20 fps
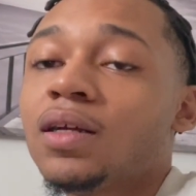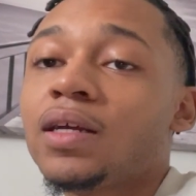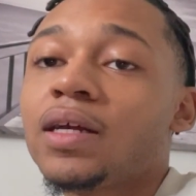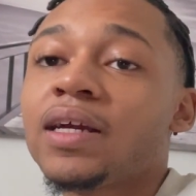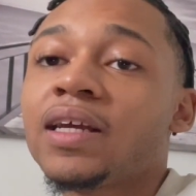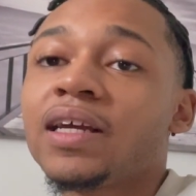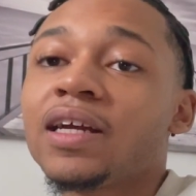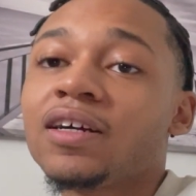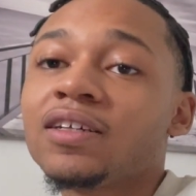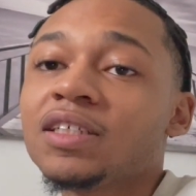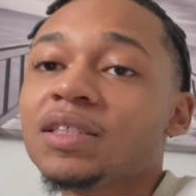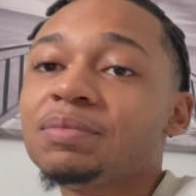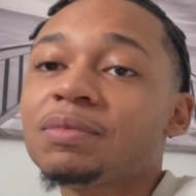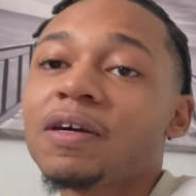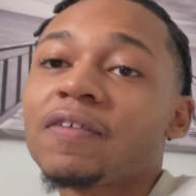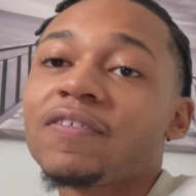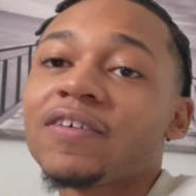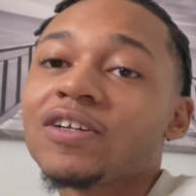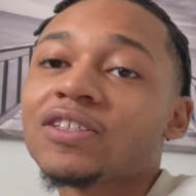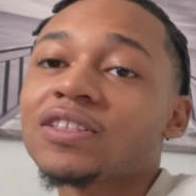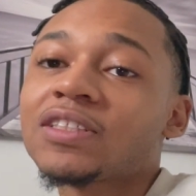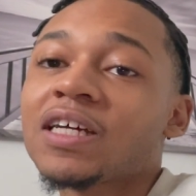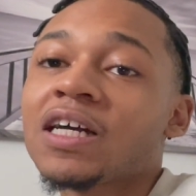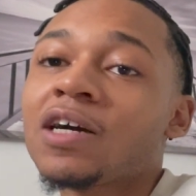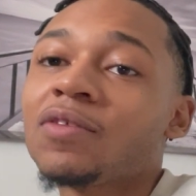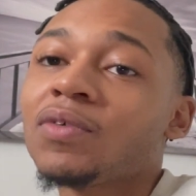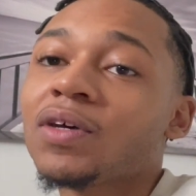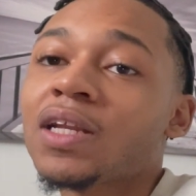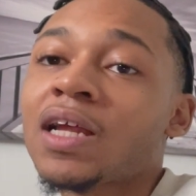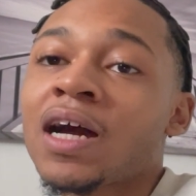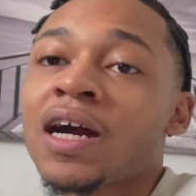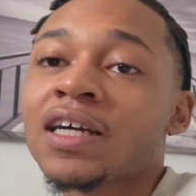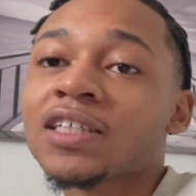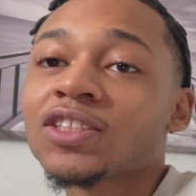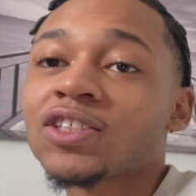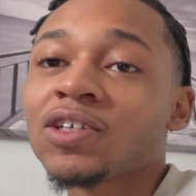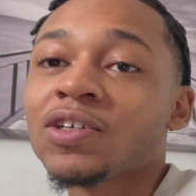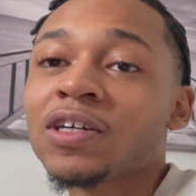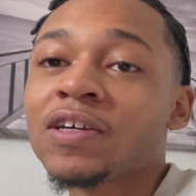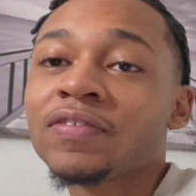And y'all, this is my first time with locks.
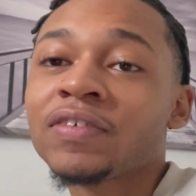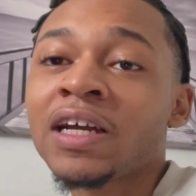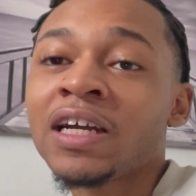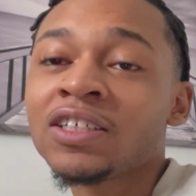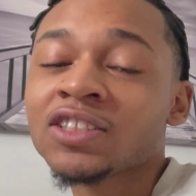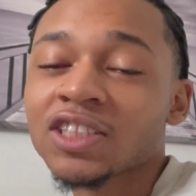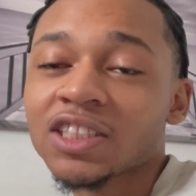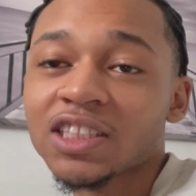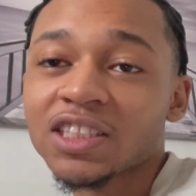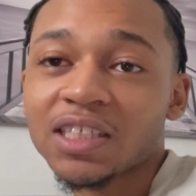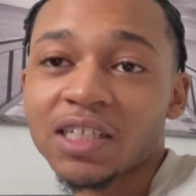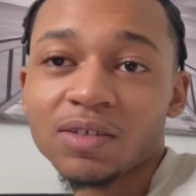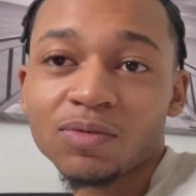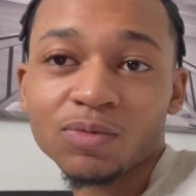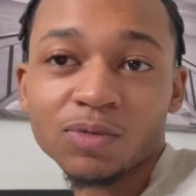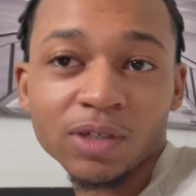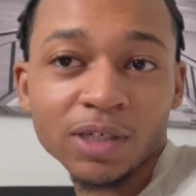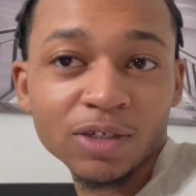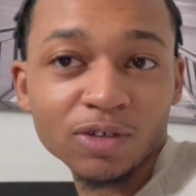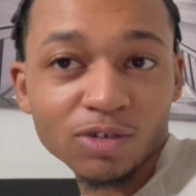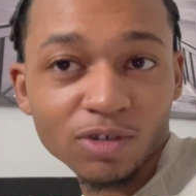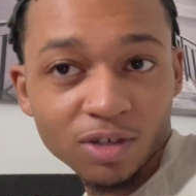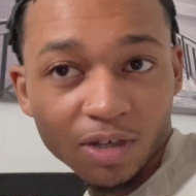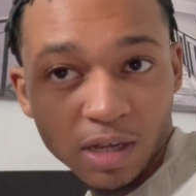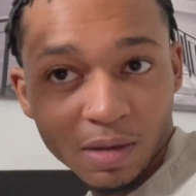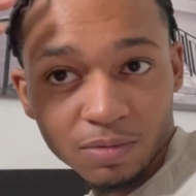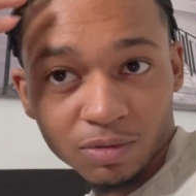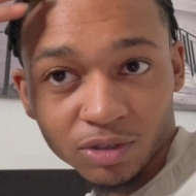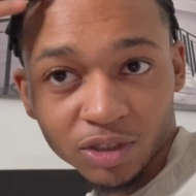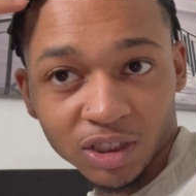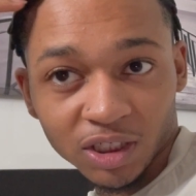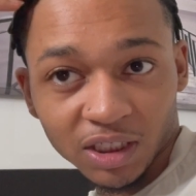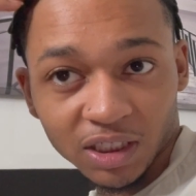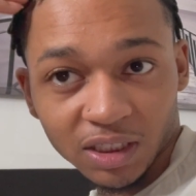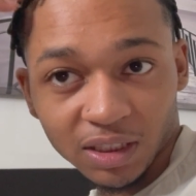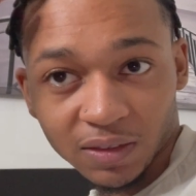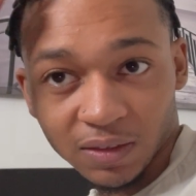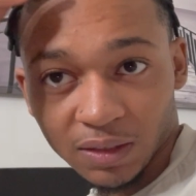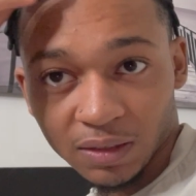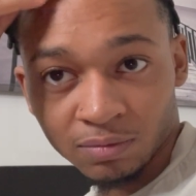So if y'all just see one or a couple
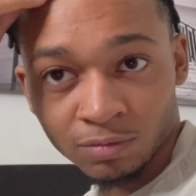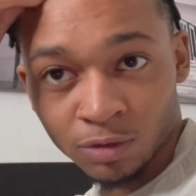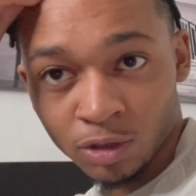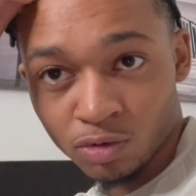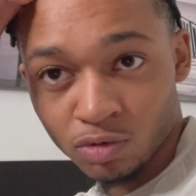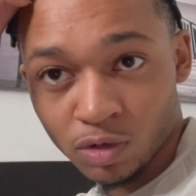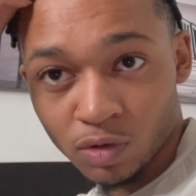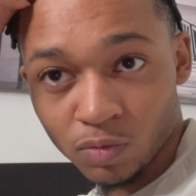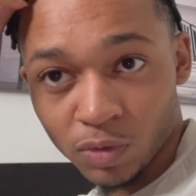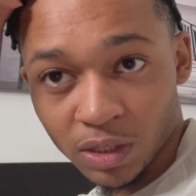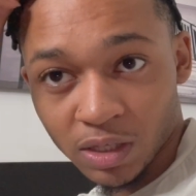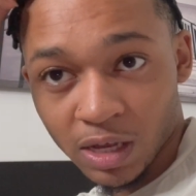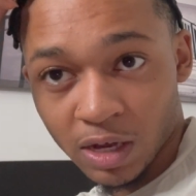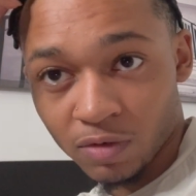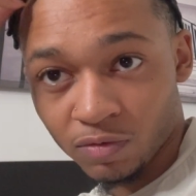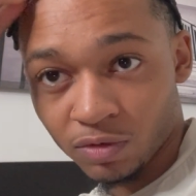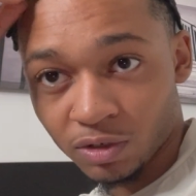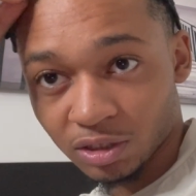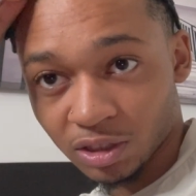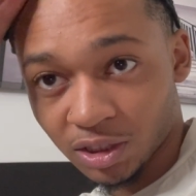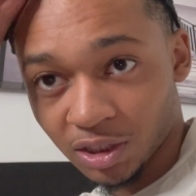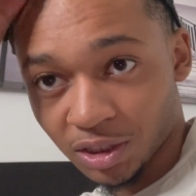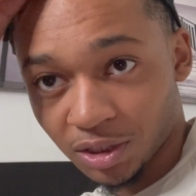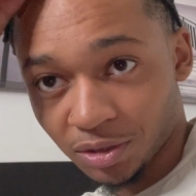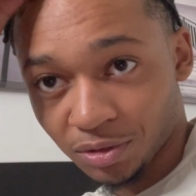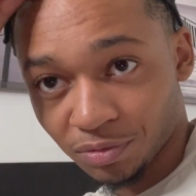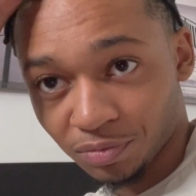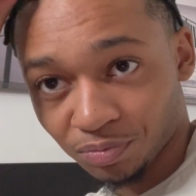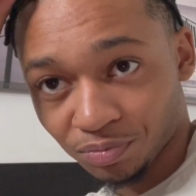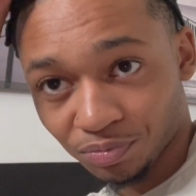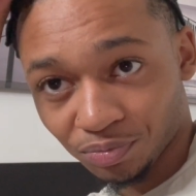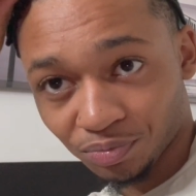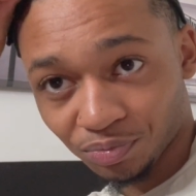just doing what they want to do,